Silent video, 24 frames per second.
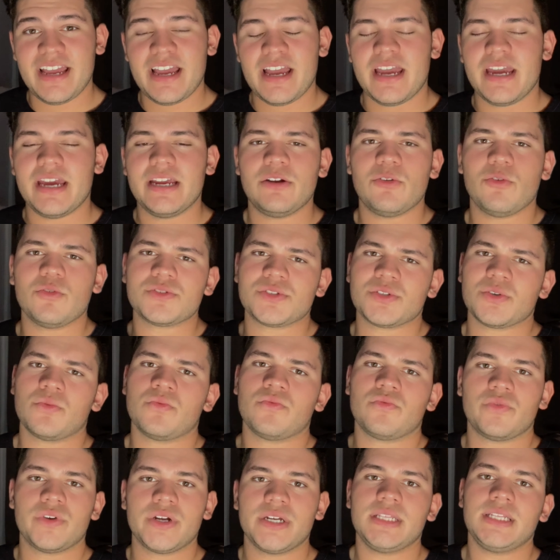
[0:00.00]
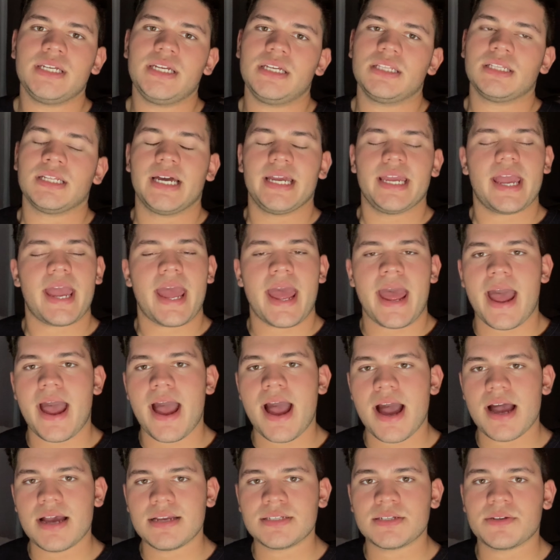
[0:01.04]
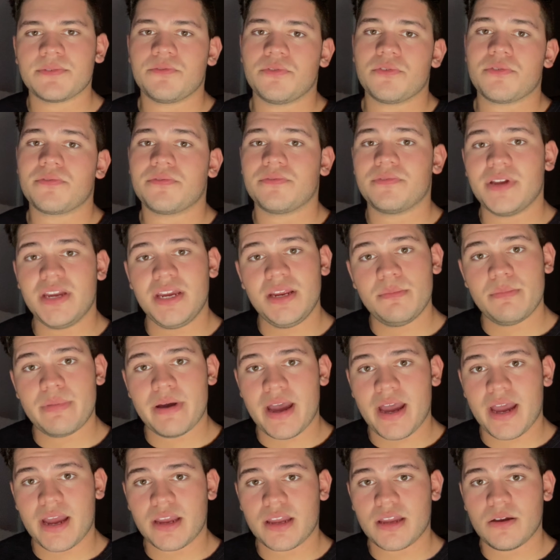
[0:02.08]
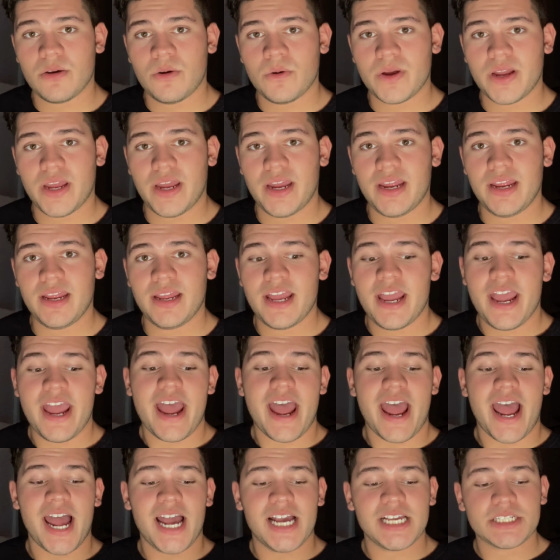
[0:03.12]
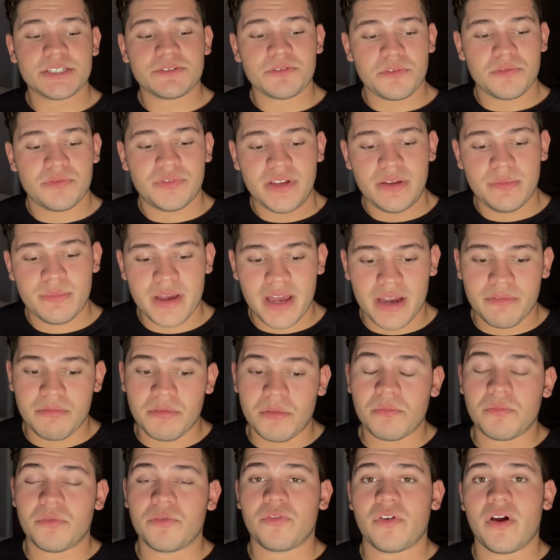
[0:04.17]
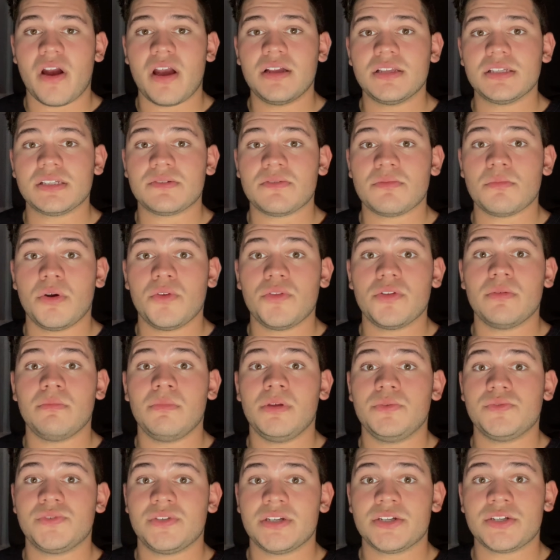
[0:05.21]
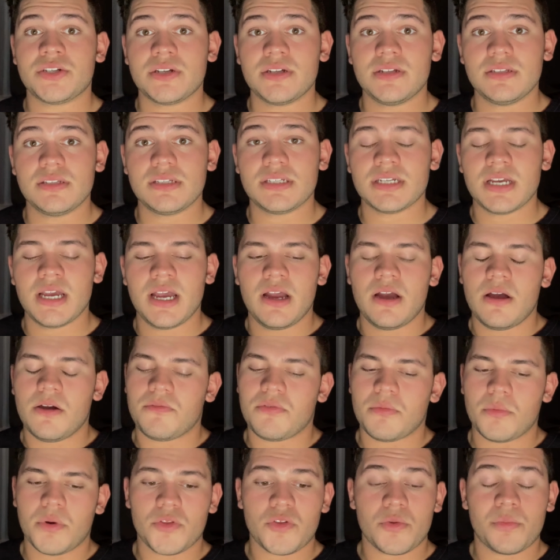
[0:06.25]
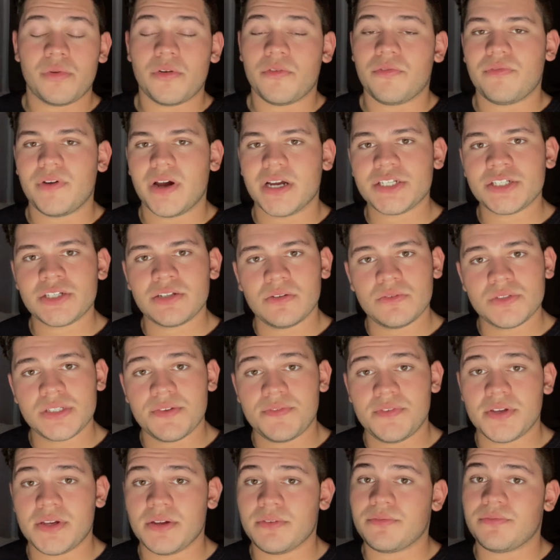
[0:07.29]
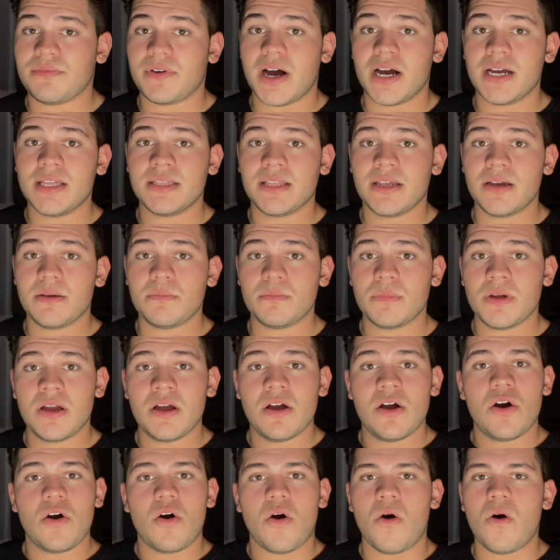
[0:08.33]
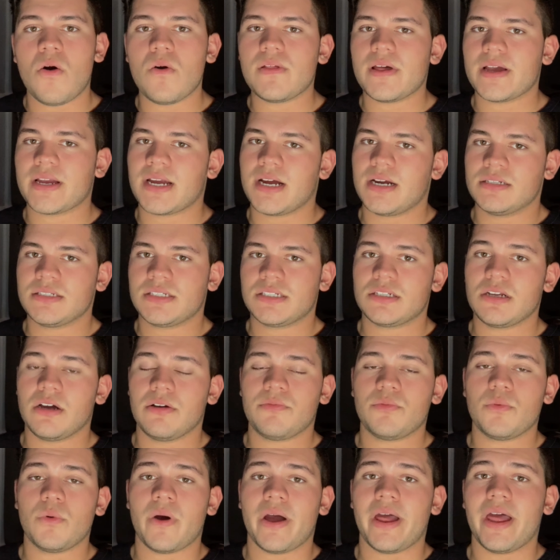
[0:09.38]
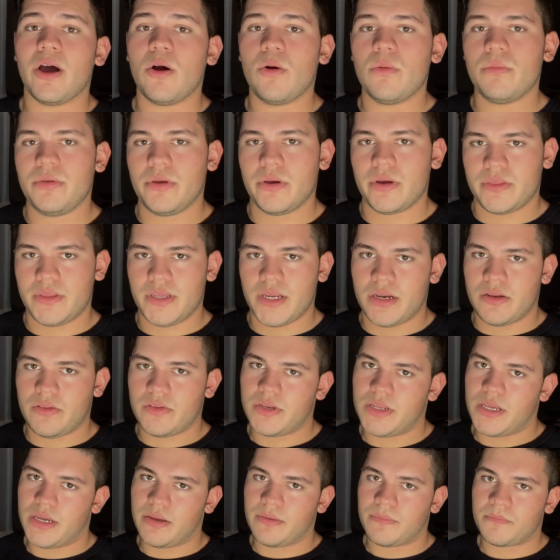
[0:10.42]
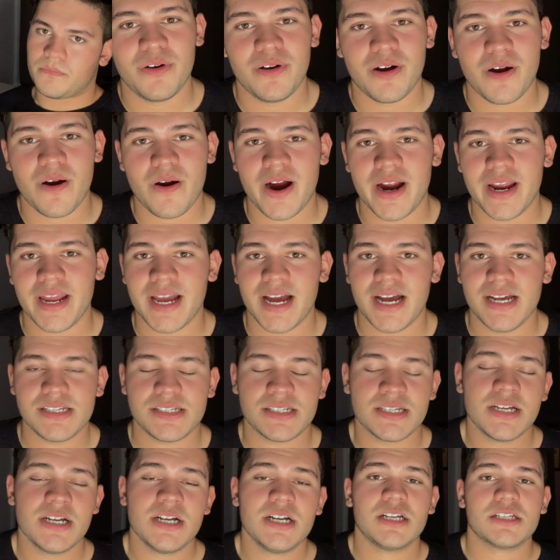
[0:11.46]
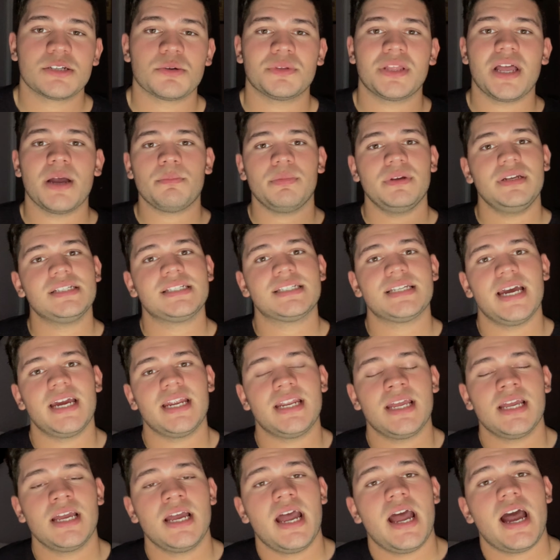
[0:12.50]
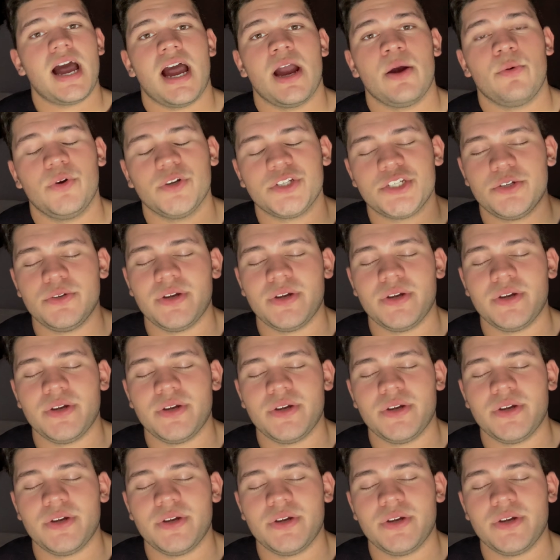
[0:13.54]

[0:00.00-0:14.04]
and also really like ask for feedback, okay? Ask for feedback from friends, from other musicians, from other professionals if you can find them. All that kind of stuff will help you at the end of the day. All right, guys. So with that being said, I wish you